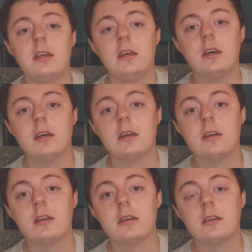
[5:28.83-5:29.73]

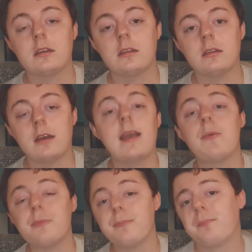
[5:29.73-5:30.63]
account,
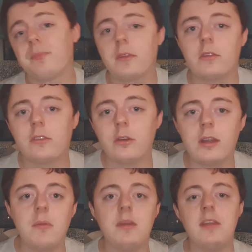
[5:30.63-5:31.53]
so
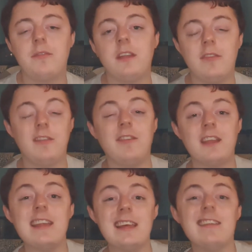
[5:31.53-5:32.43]
that when if
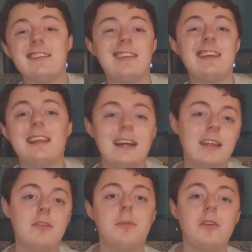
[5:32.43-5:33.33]
they then see that
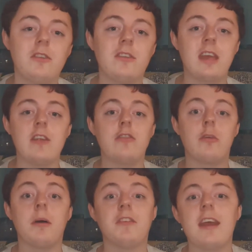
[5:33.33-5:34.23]
this person's getting so
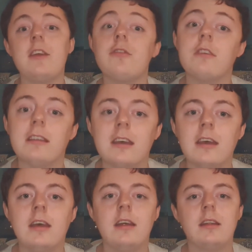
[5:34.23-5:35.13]
much hatred,
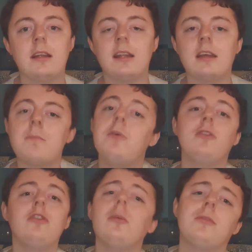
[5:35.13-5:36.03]
that they can put a
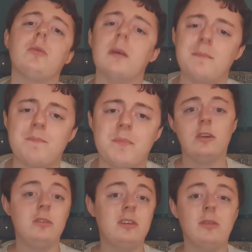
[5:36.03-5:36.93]
stop to it.
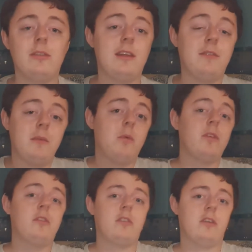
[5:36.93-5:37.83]
Who knows, if it
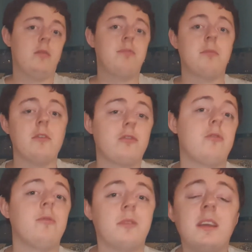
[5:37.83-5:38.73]
was a
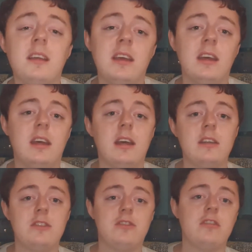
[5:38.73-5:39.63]
promotional thing
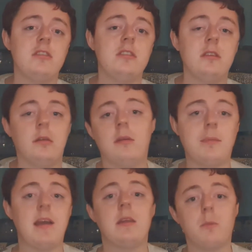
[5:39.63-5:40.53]
and she
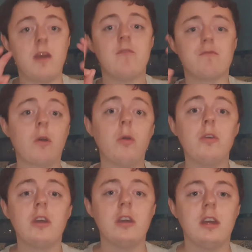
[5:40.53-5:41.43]
apparently went rogue,
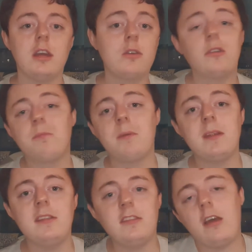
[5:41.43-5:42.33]
it could have
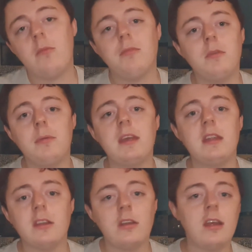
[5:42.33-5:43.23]
been set up from the
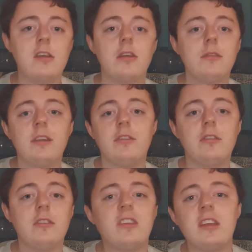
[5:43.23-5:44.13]
beginning. They could have literally
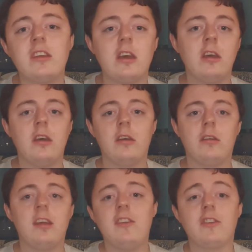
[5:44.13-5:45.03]
have said,
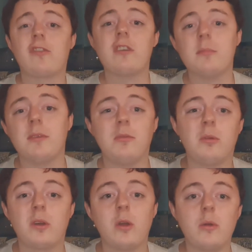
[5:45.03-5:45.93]
here's a script, if you
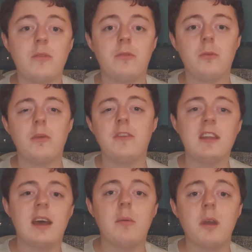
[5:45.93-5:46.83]
want to go with it
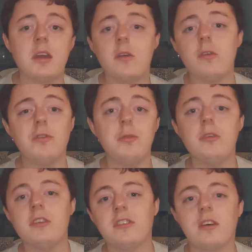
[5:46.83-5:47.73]
that way or do
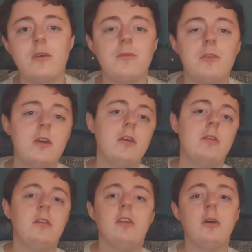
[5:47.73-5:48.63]
it yourself,
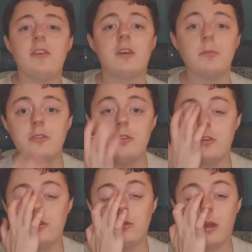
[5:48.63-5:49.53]
it's up to you. You
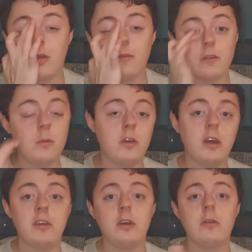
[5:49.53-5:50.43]
can do it however you want.
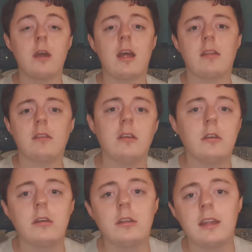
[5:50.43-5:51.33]
I know
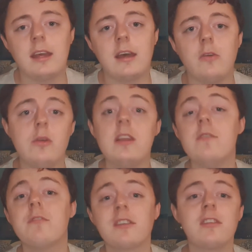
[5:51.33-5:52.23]
that All
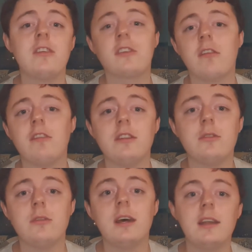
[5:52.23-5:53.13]
Elite Wrestling is currently
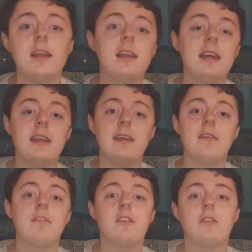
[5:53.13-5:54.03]
doing that. They're letting
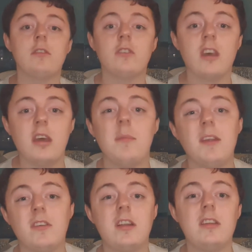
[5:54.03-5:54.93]
their wrestlers
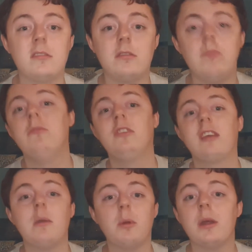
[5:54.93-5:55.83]
basically
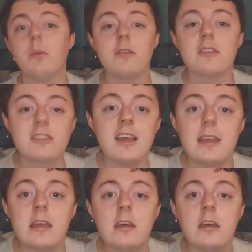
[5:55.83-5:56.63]
say what they want to say.